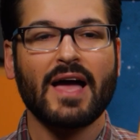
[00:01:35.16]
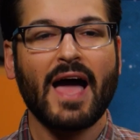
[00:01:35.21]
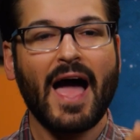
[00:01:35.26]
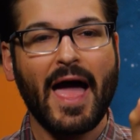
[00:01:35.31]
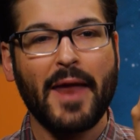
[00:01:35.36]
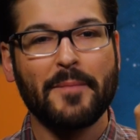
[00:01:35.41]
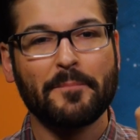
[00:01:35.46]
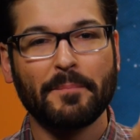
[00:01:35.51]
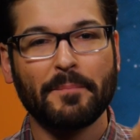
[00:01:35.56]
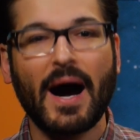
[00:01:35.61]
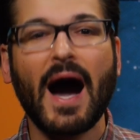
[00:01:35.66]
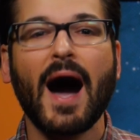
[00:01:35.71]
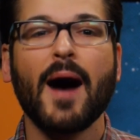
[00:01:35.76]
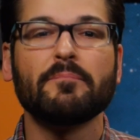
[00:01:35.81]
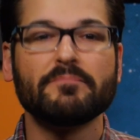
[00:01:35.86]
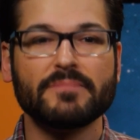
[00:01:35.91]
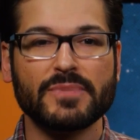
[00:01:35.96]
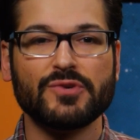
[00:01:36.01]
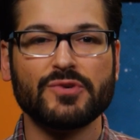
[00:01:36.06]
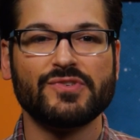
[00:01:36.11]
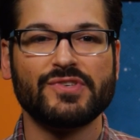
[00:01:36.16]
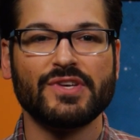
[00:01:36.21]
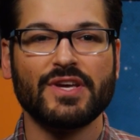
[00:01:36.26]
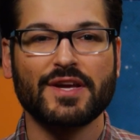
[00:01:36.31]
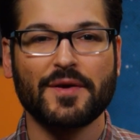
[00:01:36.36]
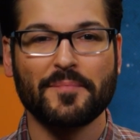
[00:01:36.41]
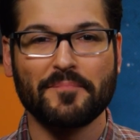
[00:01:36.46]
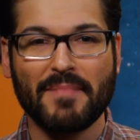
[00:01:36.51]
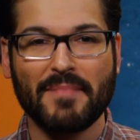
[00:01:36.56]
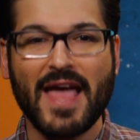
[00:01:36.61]
And pop
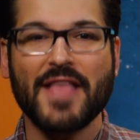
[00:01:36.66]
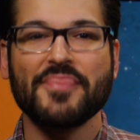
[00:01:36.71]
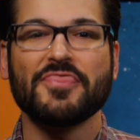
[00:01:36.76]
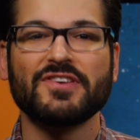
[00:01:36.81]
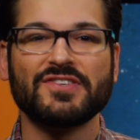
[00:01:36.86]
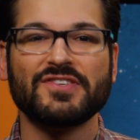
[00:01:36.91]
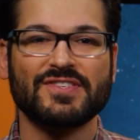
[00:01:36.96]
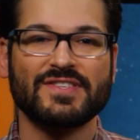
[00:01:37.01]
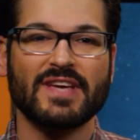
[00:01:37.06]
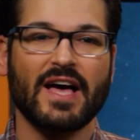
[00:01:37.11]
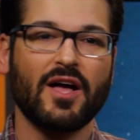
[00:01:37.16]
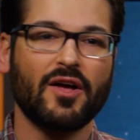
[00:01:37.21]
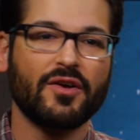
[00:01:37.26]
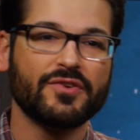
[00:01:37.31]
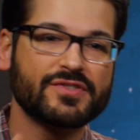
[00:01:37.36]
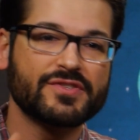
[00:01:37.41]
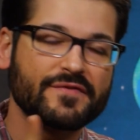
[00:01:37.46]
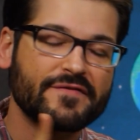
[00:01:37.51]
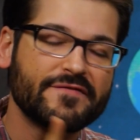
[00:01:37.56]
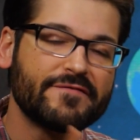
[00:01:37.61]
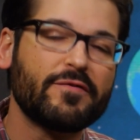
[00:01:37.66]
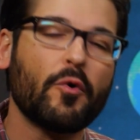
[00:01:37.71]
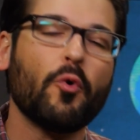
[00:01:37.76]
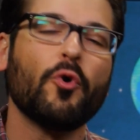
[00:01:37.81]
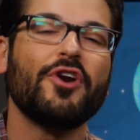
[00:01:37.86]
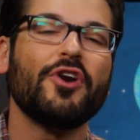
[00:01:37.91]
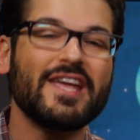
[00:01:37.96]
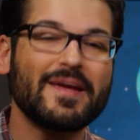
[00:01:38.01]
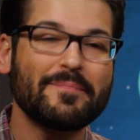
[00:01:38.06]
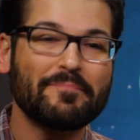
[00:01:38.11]
music made the cells
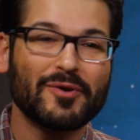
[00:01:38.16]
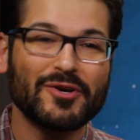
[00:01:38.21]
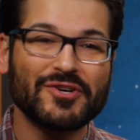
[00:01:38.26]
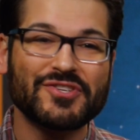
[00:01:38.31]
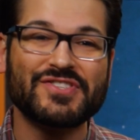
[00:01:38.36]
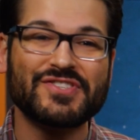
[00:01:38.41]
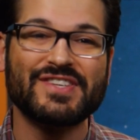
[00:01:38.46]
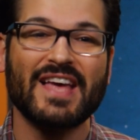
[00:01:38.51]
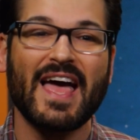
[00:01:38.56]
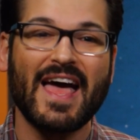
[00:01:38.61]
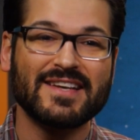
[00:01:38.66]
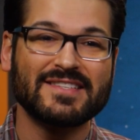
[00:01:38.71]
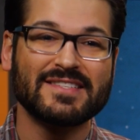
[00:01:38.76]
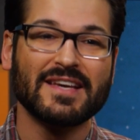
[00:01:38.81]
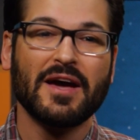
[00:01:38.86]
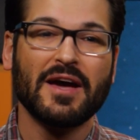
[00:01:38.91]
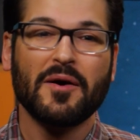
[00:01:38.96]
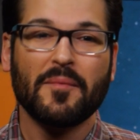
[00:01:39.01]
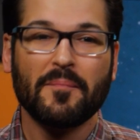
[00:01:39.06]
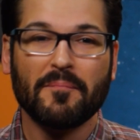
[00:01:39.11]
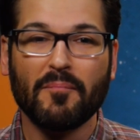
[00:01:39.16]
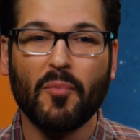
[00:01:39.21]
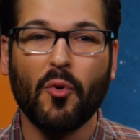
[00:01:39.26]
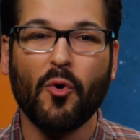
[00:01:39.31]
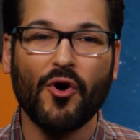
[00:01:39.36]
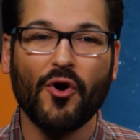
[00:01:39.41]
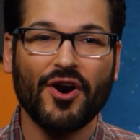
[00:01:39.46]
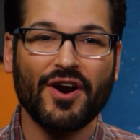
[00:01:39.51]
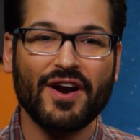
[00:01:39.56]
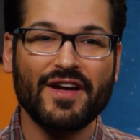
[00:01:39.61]
40%
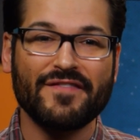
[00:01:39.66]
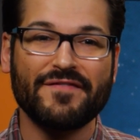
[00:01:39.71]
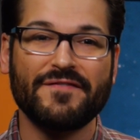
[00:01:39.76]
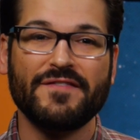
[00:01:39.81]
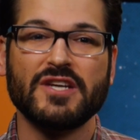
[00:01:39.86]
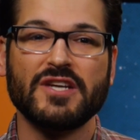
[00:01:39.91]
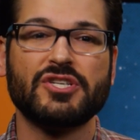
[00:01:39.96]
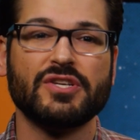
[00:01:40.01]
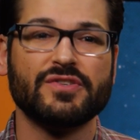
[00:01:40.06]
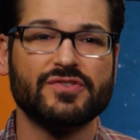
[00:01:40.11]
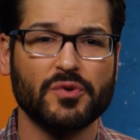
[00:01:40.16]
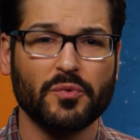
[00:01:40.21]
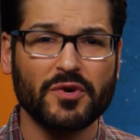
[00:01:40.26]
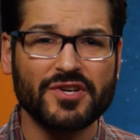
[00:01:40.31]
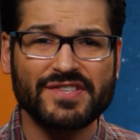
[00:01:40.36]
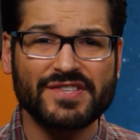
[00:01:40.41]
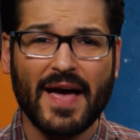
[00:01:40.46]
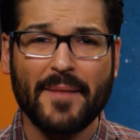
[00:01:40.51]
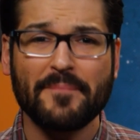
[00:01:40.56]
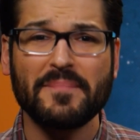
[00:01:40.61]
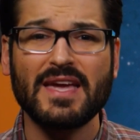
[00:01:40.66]
more efficient. So what does that